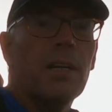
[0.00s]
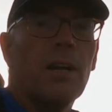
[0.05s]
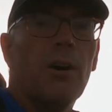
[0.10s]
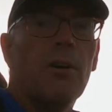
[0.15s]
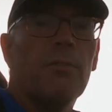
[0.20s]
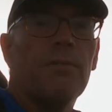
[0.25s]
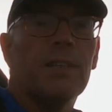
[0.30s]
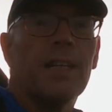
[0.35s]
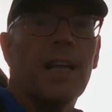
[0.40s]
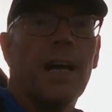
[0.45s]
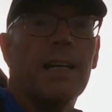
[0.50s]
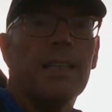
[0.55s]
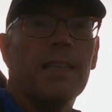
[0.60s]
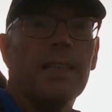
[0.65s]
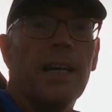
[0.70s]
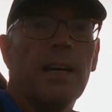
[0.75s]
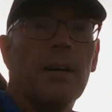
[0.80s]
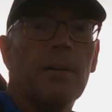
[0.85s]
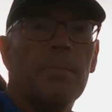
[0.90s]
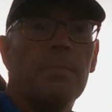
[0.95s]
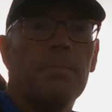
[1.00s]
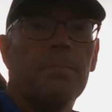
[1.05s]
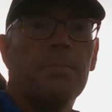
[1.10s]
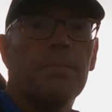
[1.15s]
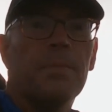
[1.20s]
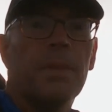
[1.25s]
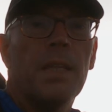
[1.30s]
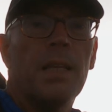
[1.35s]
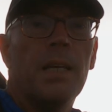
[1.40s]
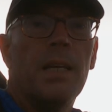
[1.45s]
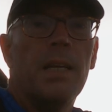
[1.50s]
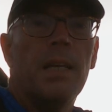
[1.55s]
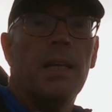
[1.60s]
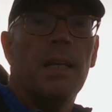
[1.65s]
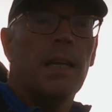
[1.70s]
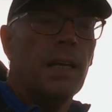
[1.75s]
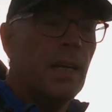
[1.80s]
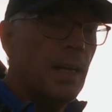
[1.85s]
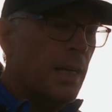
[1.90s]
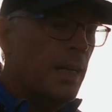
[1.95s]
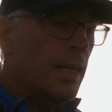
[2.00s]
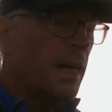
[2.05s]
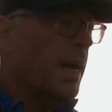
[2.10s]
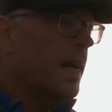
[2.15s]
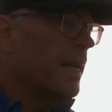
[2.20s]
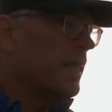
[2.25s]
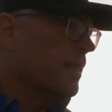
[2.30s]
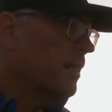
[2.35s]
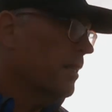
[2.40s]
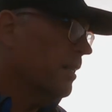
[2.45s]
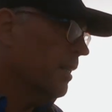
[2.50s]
it off again now. And